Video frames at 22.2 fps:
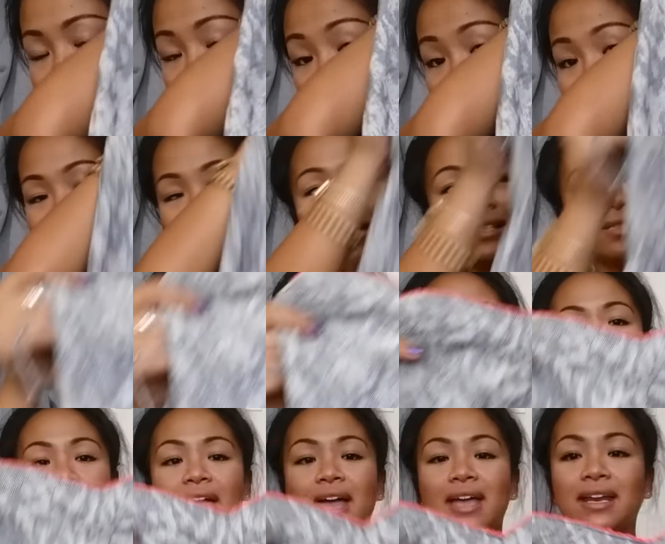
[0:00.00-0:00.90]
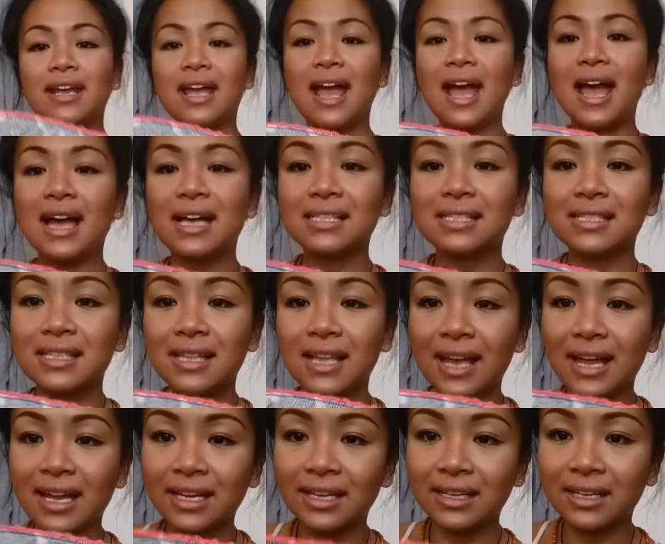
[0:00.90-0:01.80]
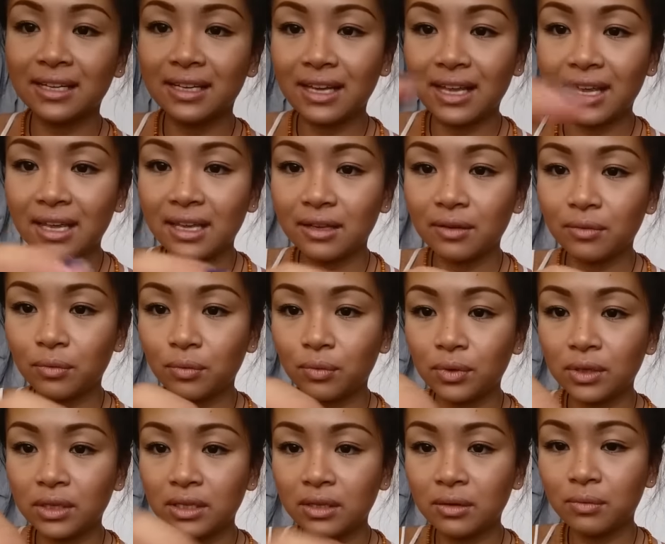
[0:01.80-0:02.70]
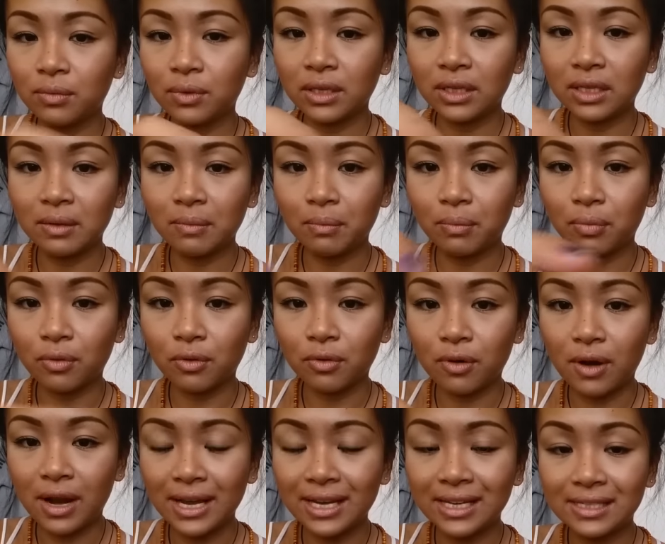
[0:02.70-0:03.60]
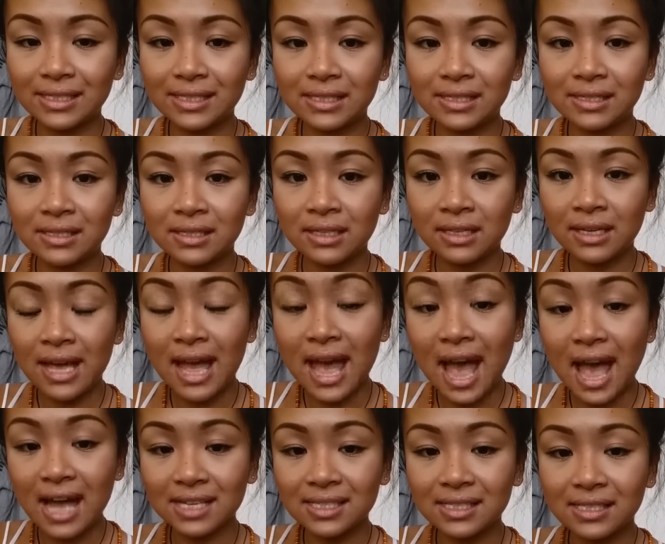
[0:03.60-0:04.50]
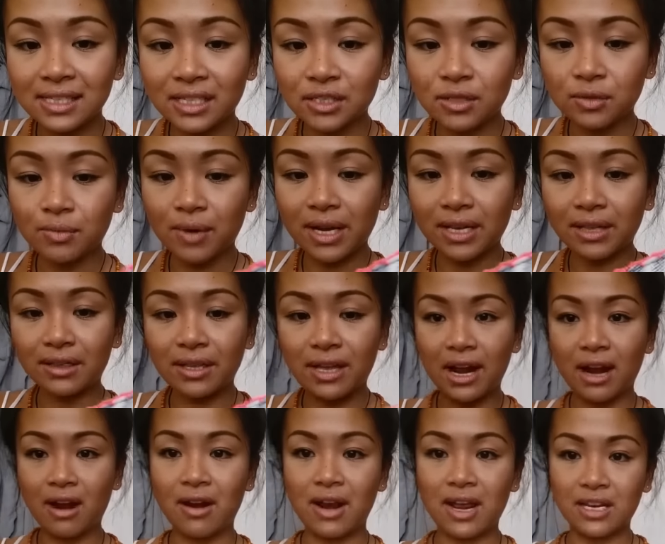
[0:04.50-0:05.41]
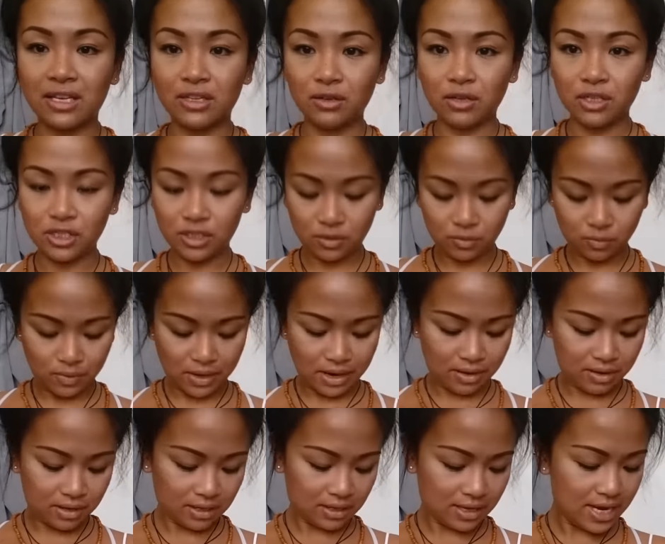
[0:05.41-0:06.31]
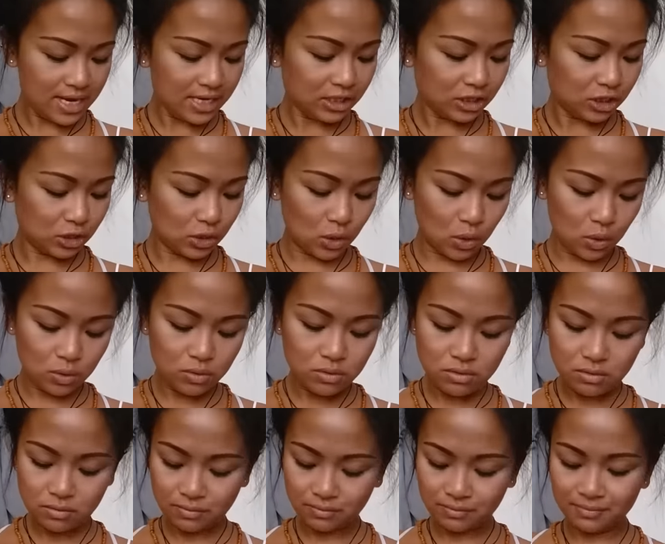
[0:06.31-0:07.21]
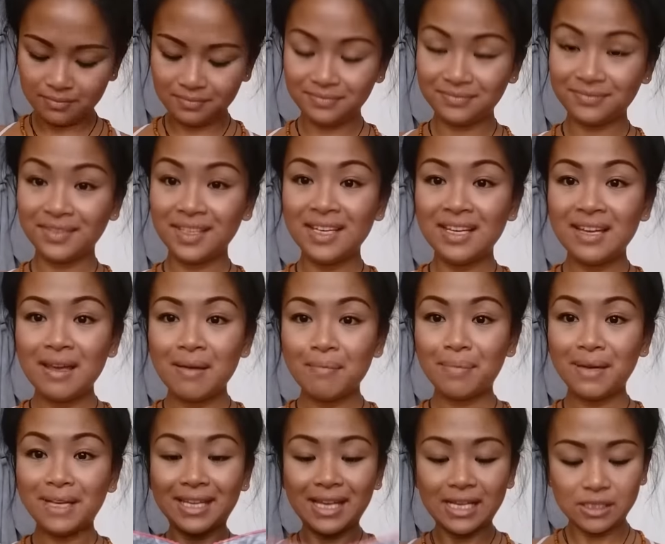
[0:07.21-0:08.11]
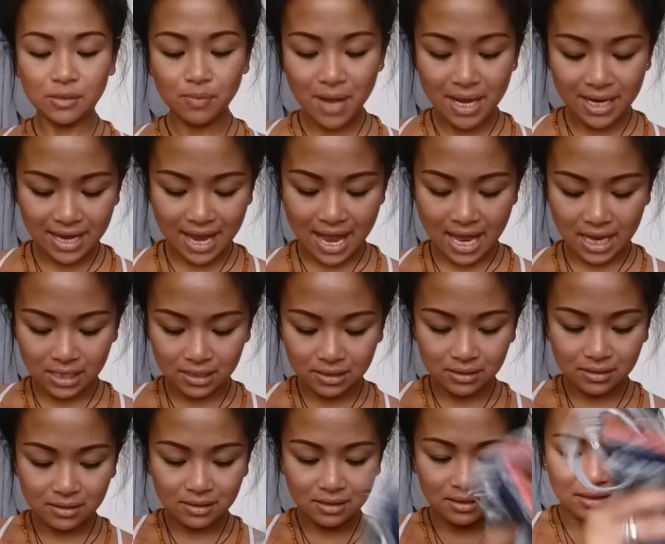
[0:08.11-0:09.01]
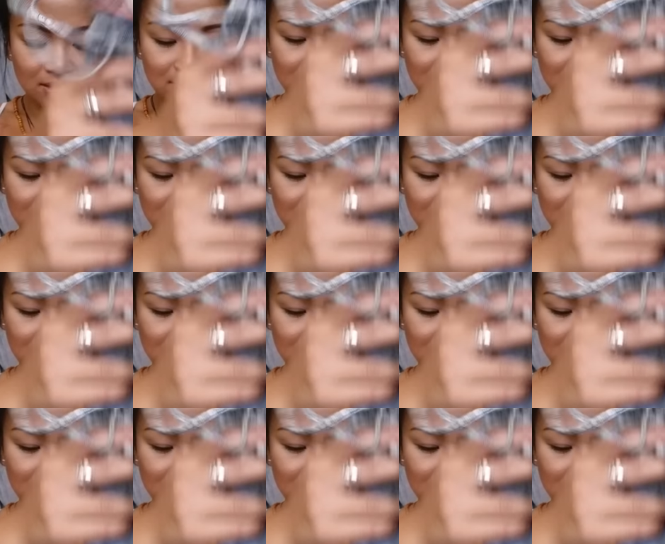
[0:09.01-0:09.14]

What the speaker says: dress, and it has like really really bright accents right there, and you can just wear it like so. But guess what, guys?